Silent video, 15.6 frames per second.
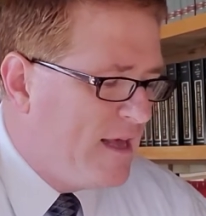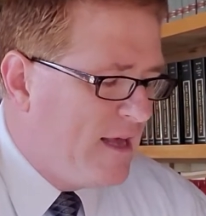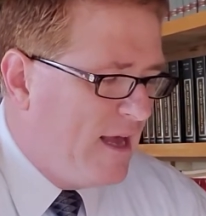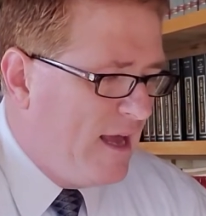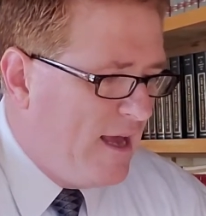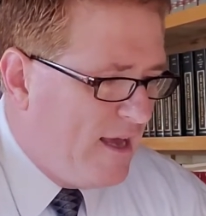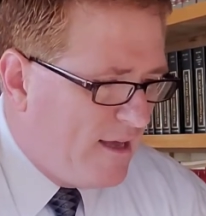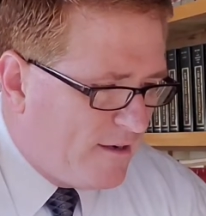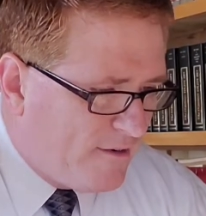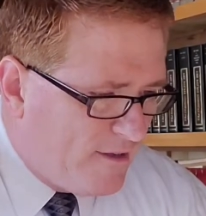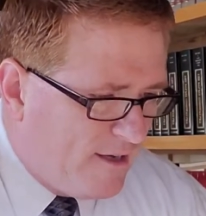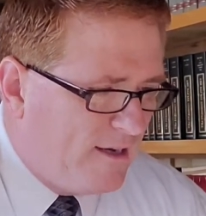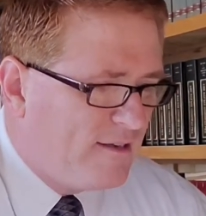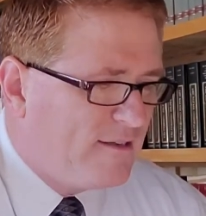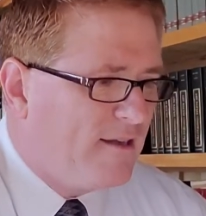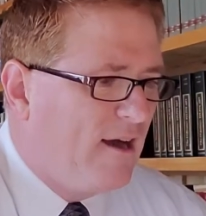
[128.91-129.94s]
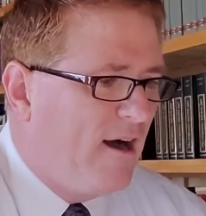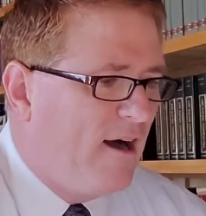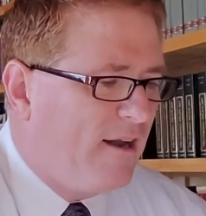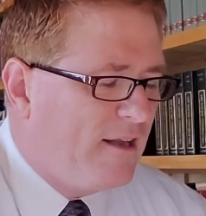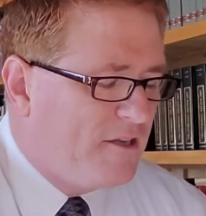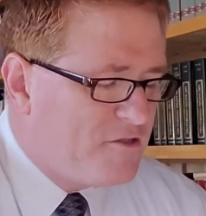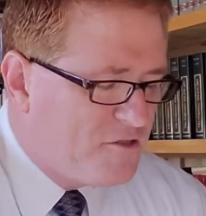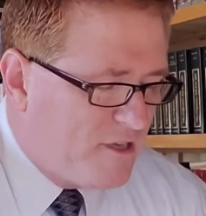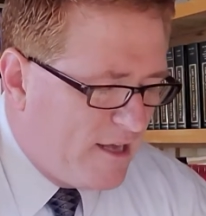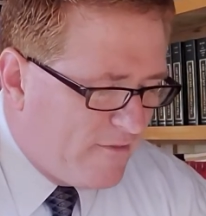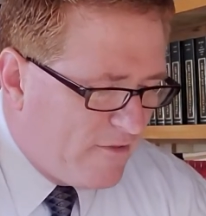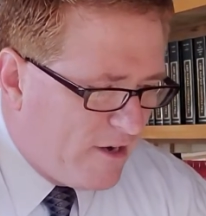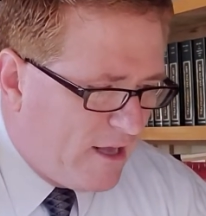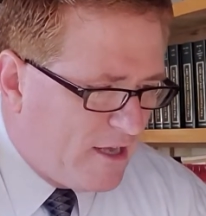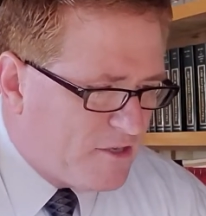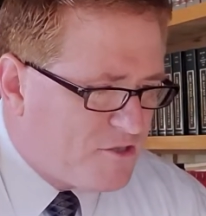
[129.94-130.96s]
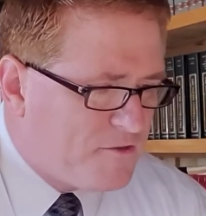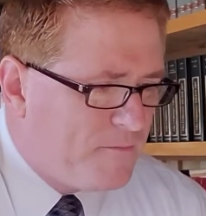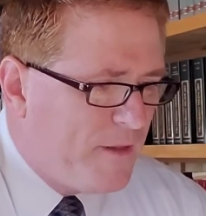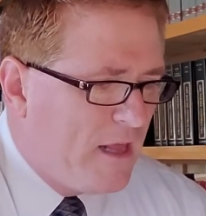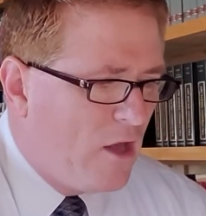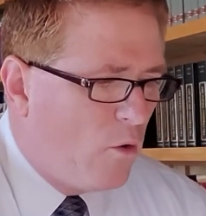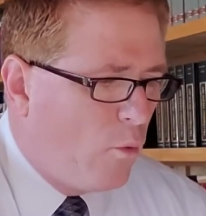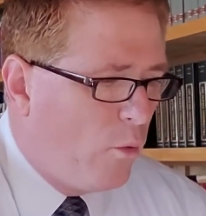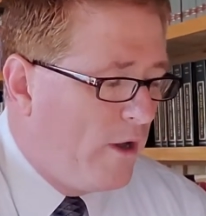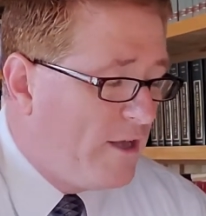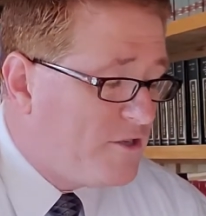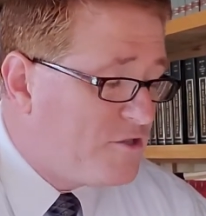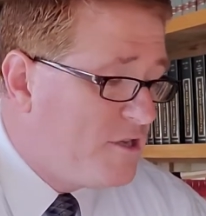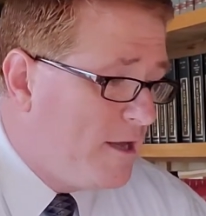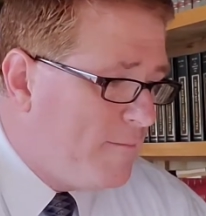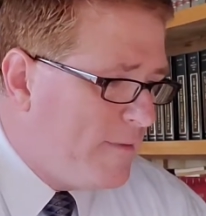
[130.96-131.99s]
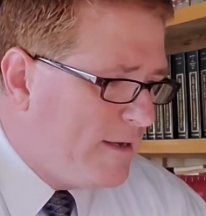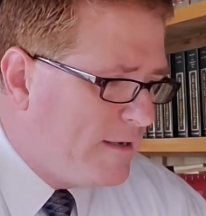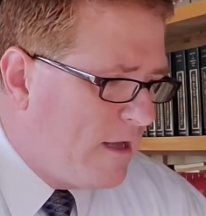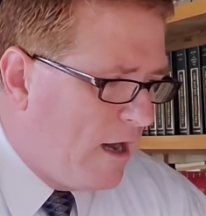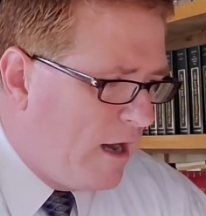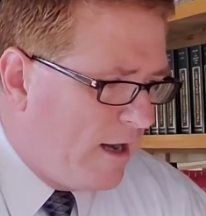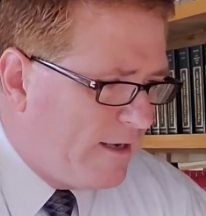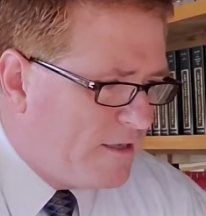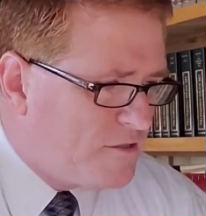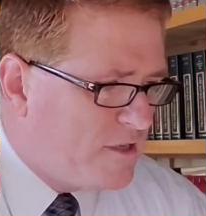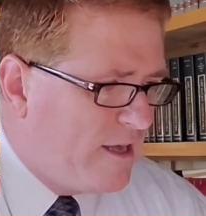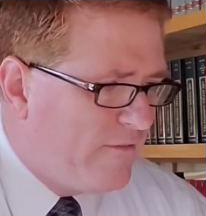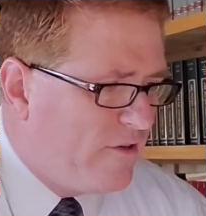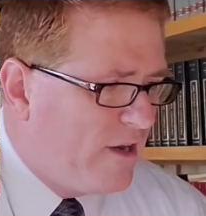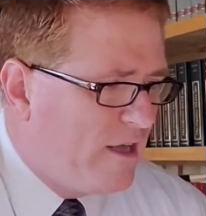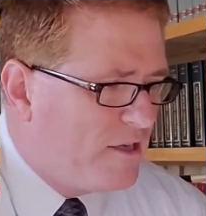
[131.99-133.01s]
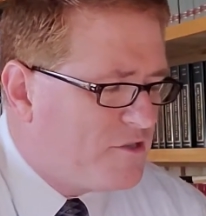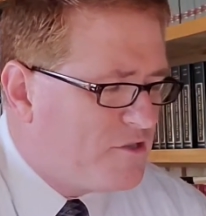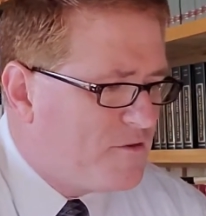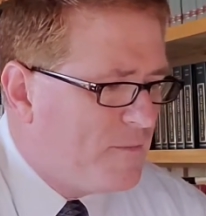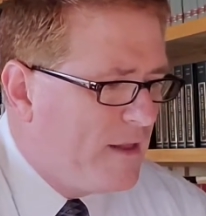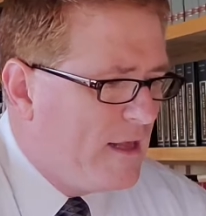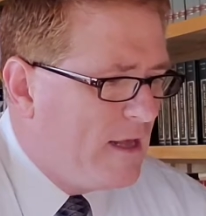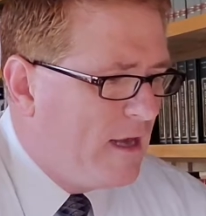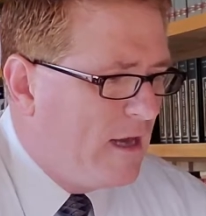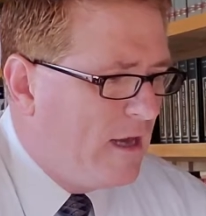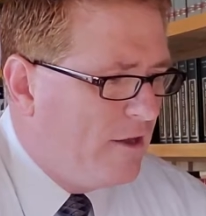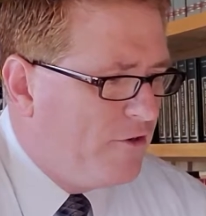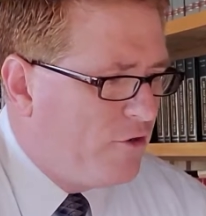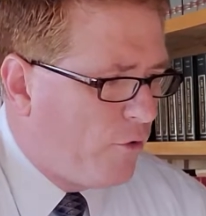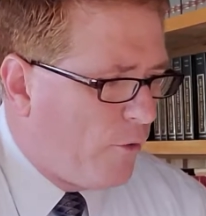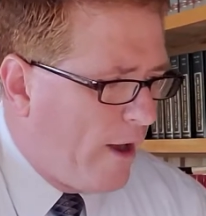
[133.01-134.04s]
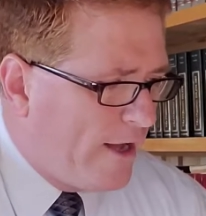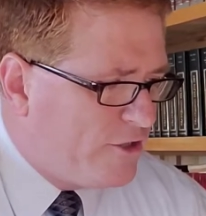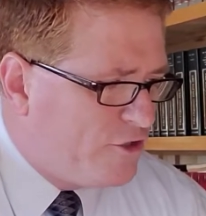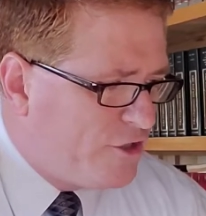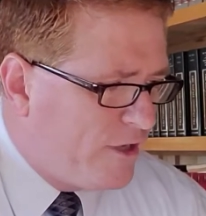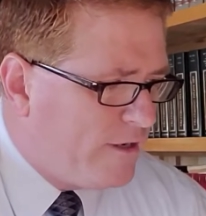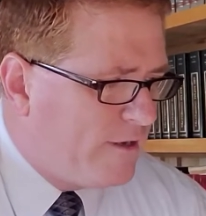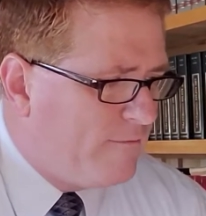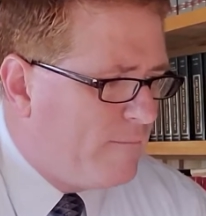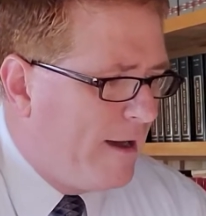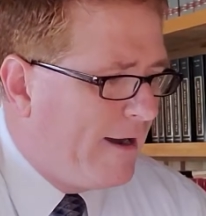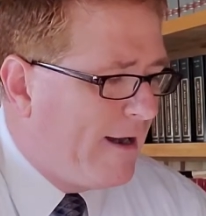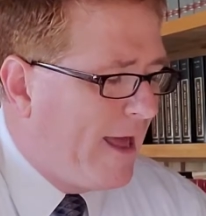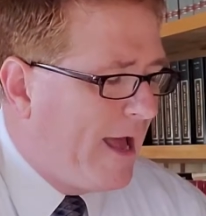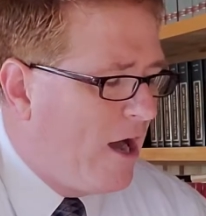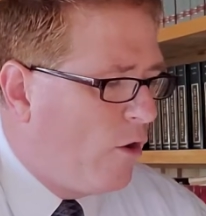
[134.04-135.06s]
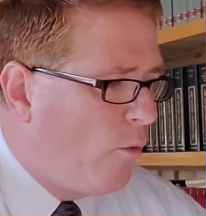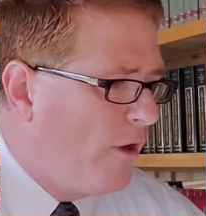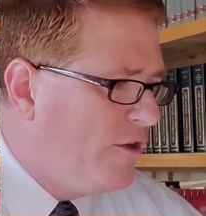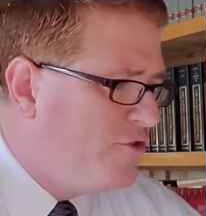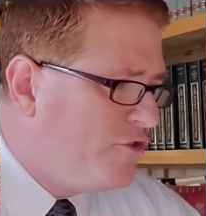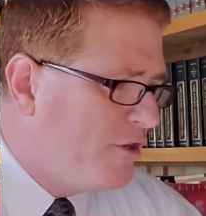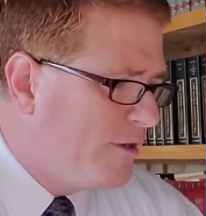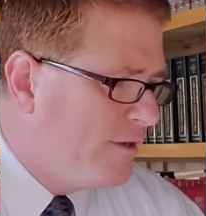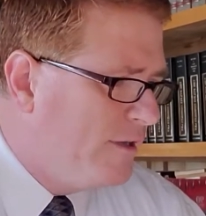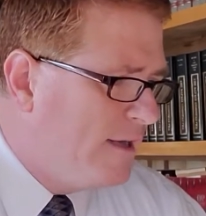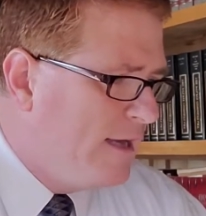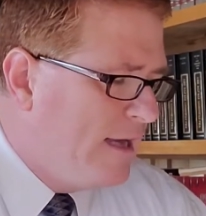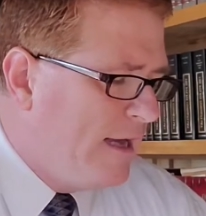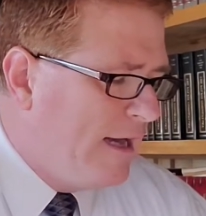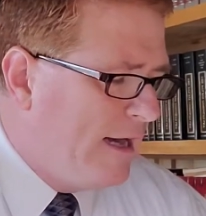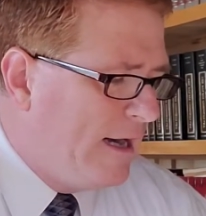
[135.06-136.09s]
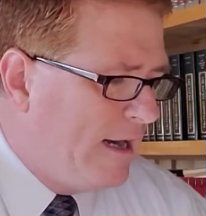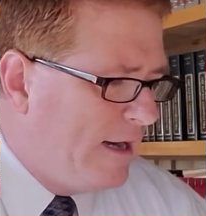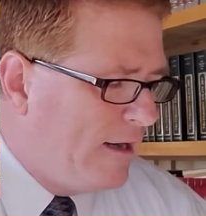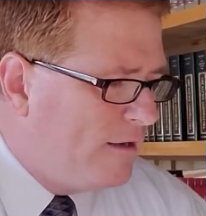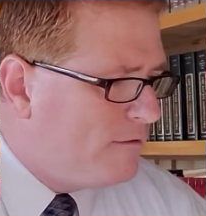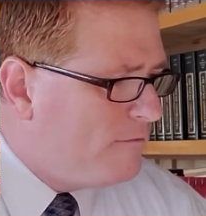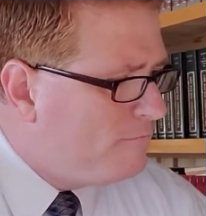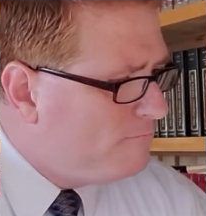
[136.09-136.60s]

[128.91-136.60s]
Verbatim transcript: And uh, God has given us wisdom and God has given us uh, direction about how we should uh,